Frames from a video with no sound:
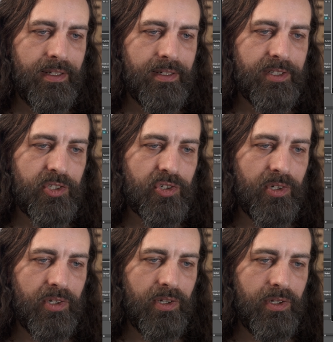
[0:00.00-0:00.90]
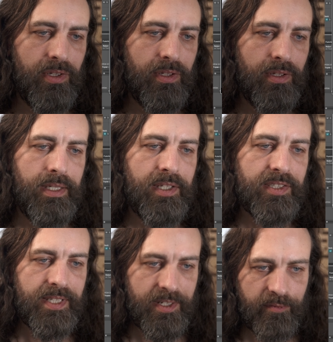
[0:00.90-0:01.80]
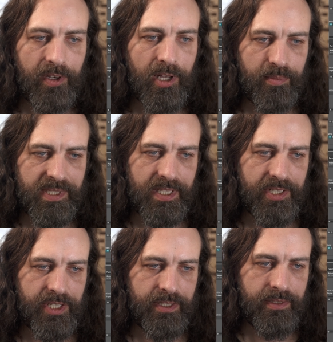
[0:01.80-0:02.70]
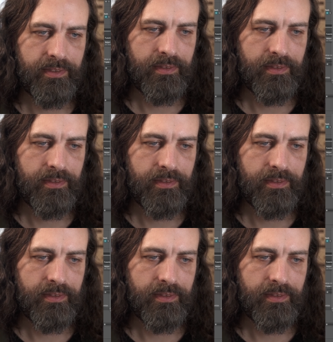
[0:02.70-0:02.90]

control. Here's the default position.